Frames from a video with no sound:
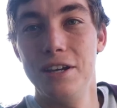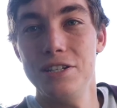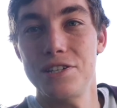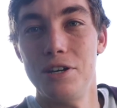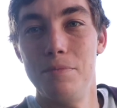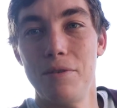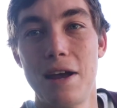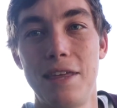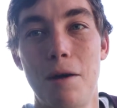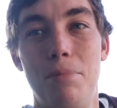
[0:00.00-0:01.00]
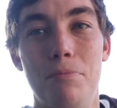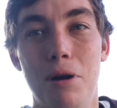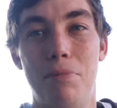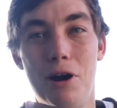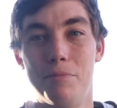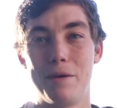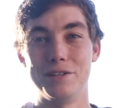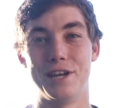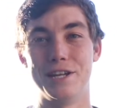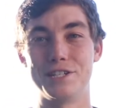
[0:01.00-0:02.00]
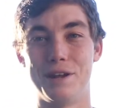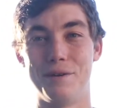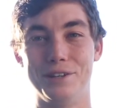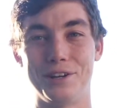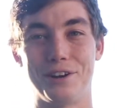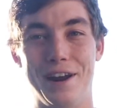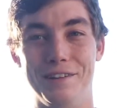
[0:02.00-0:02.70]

Just a little bit right there. Boom, boom, boom. Now we changed it. Now we look great.